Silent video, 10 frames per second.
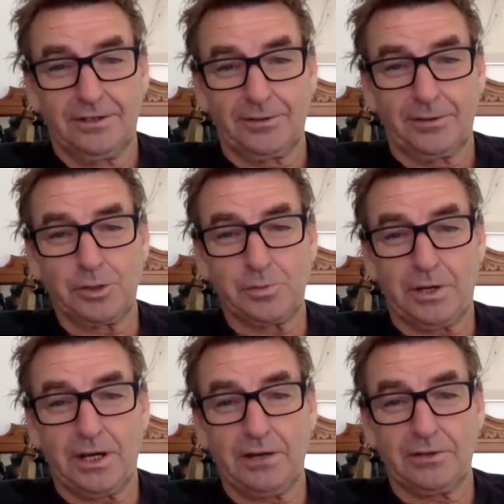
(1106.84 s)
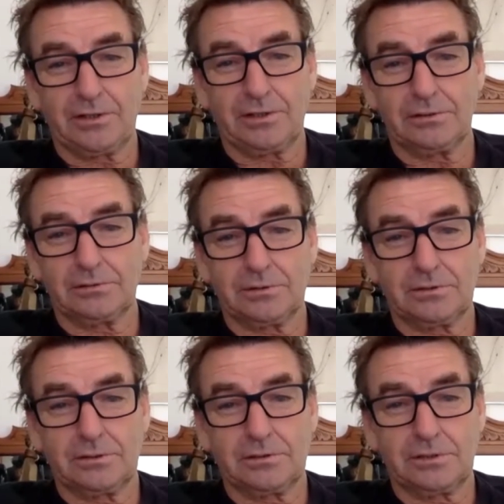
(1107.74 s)
misbehaving, and
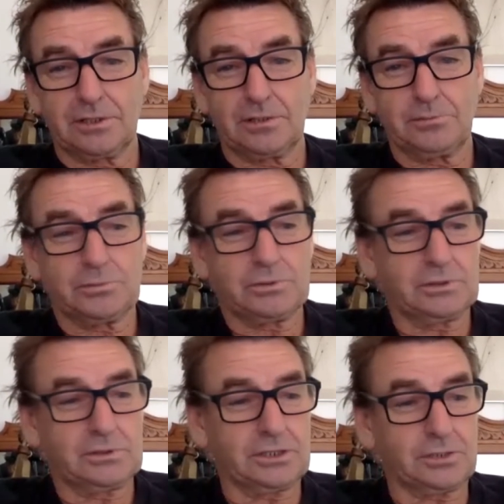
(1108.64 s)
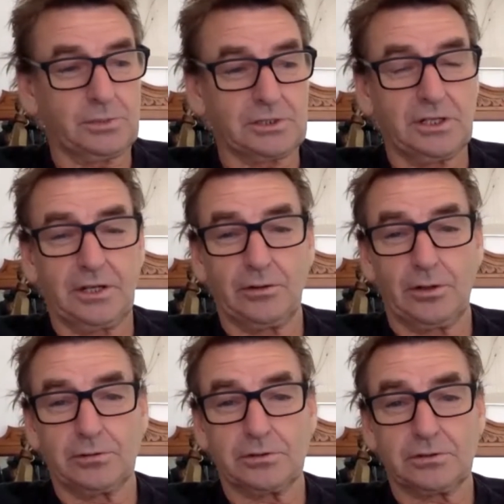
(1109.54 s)
then 6 months later
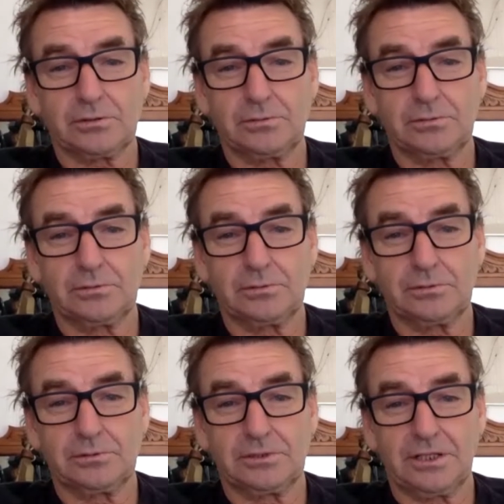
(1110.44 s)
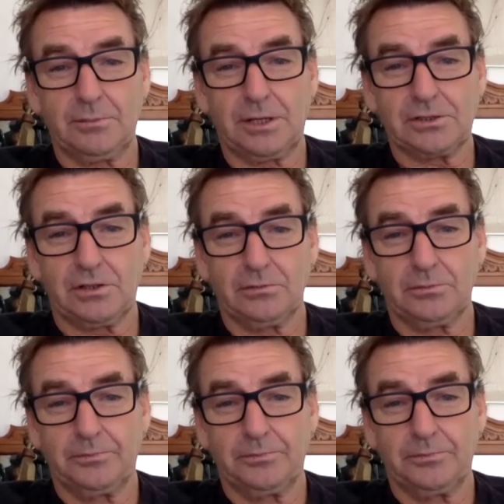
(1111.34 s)
I was teammates of